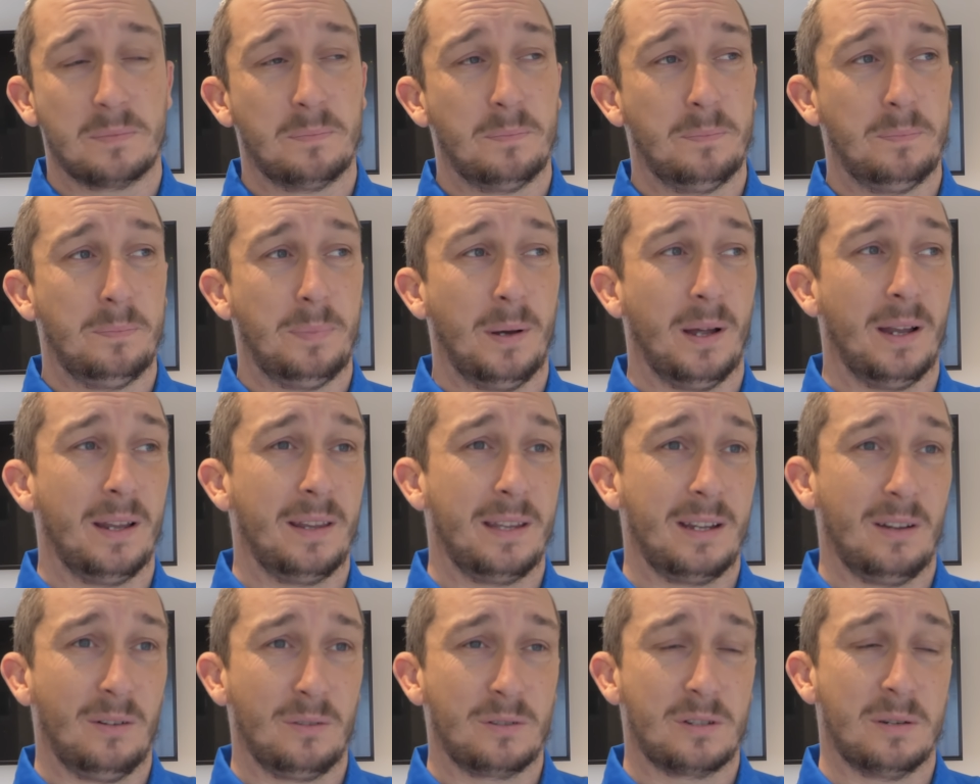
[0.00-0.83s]
But
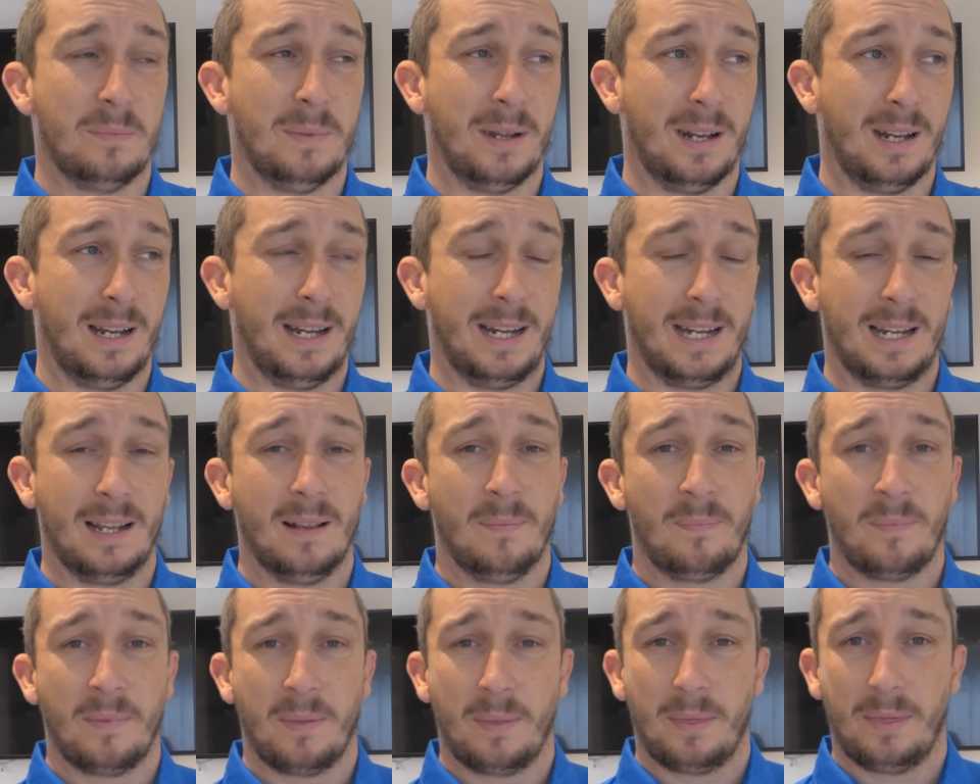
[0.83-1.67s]
ultimately,
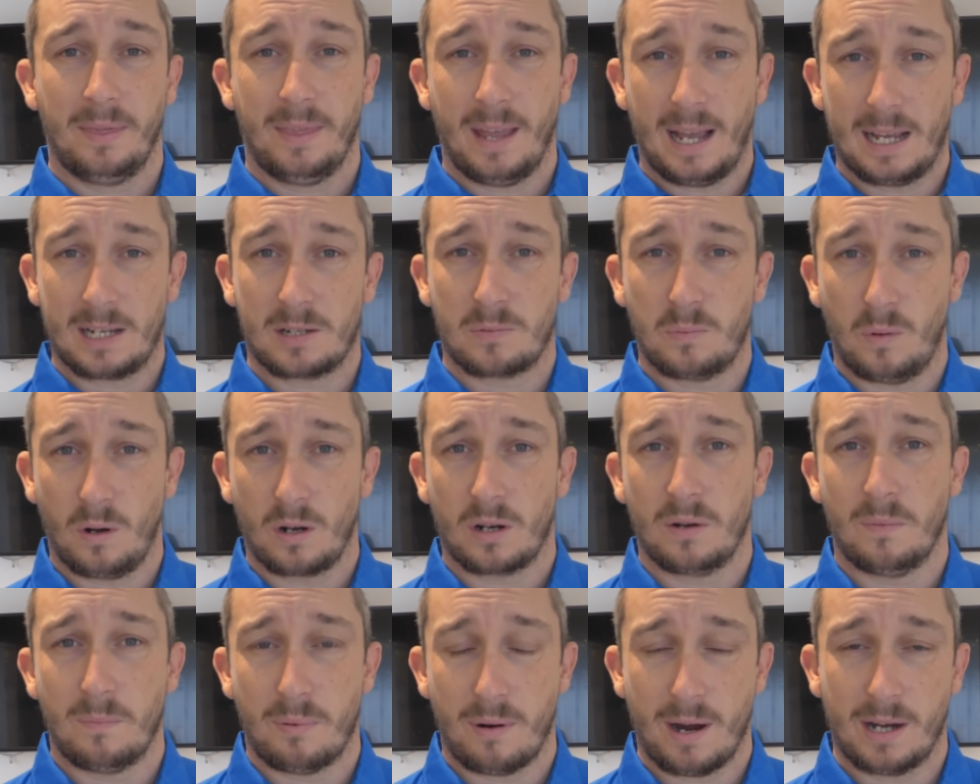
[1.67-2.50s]
that's what
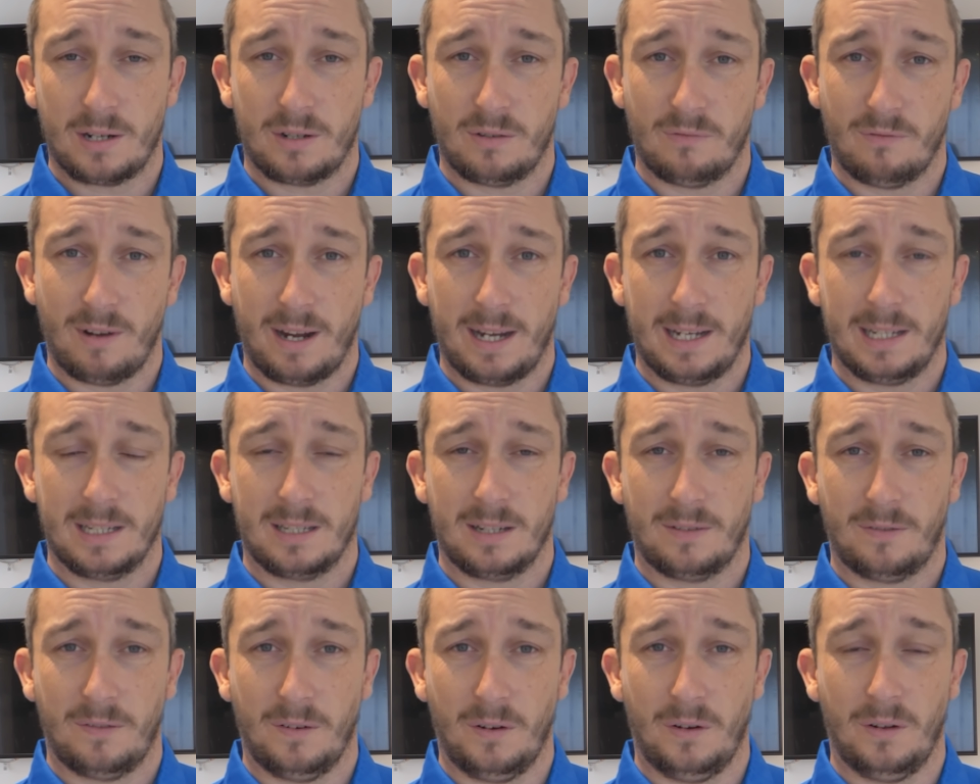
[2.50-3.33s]
compression ratings
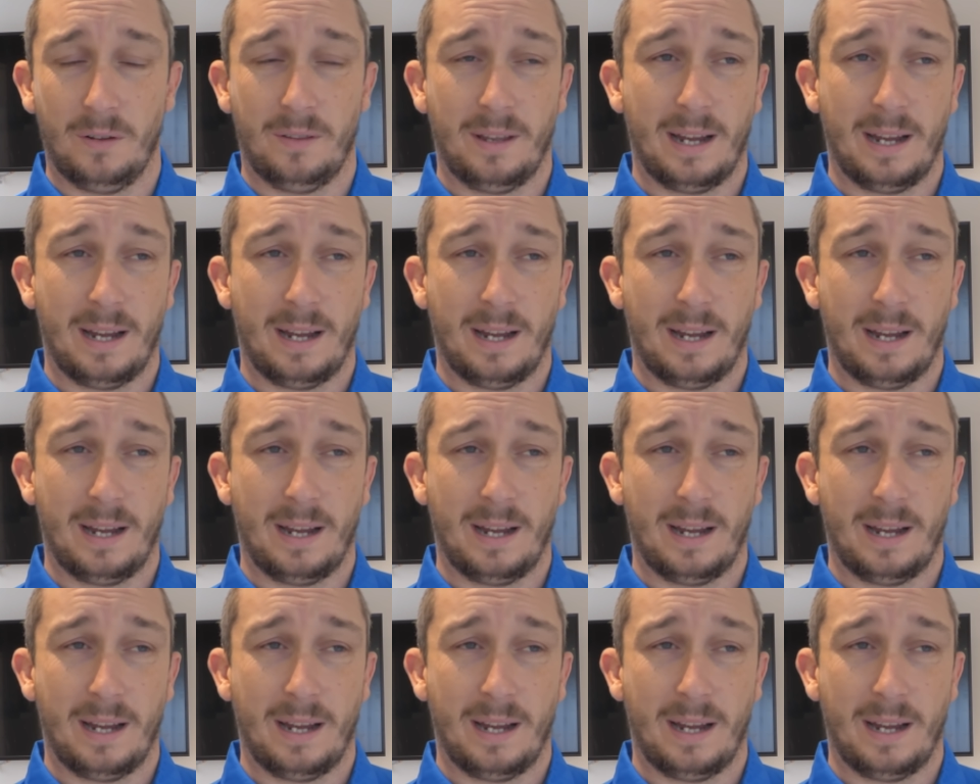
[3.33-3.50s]
are for.